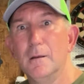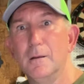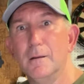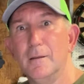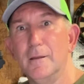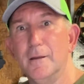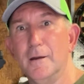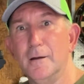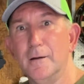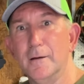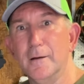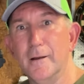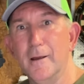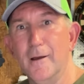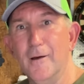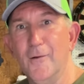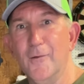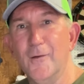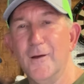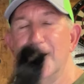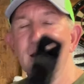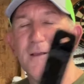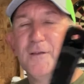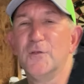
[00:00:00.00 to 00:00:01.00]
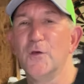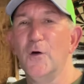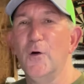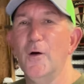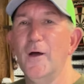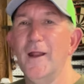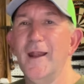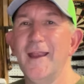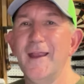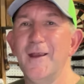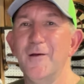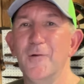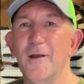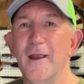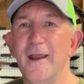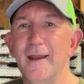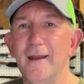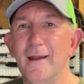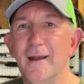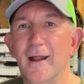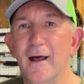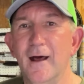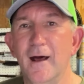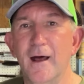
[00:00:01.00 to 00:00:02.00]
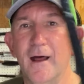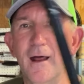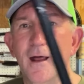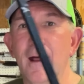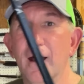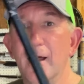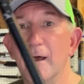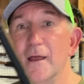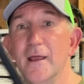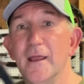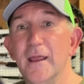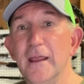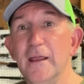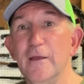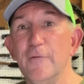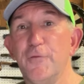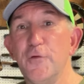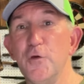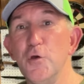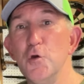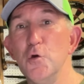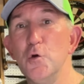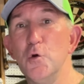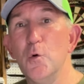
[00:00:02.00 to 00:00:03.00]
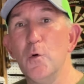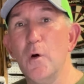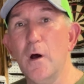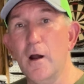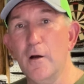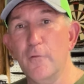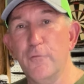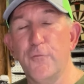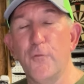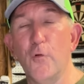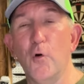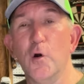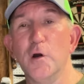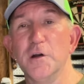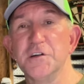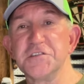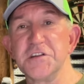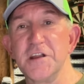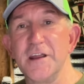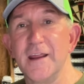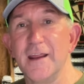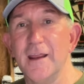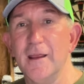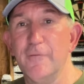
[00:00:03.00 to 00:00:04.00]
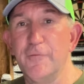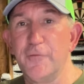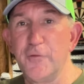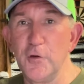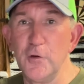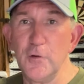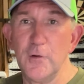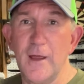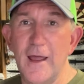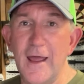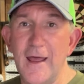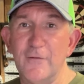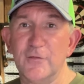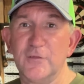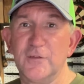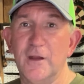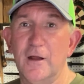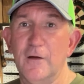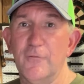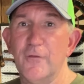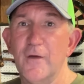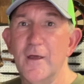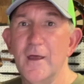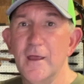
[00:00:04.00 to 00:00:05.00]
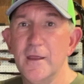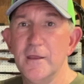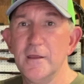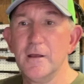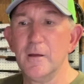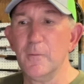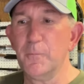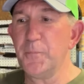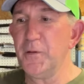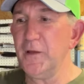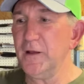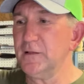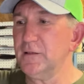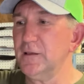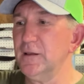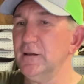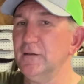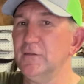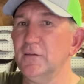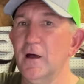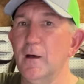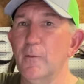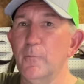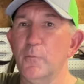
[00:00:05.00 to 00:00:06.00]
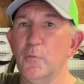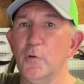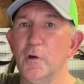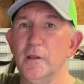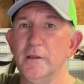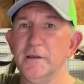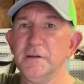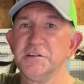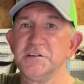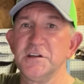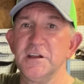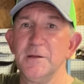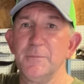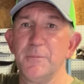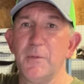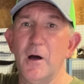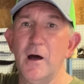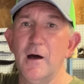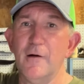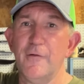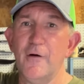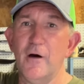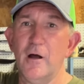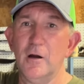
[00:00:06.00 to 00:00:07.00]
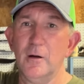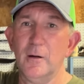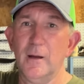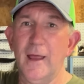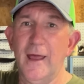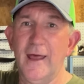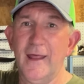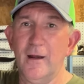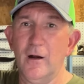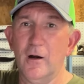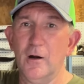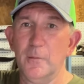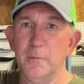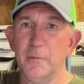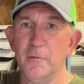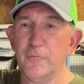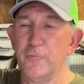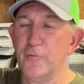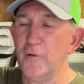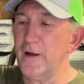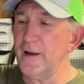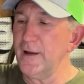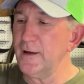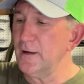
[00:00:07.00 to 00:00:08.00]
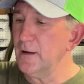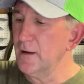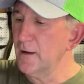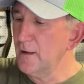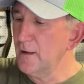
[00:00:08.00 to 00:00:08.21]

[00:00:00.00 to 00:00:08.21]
There you go. So at any rate, if you are foraging, if you have stuff, you can pick these up really cheap off at Harbor Freight.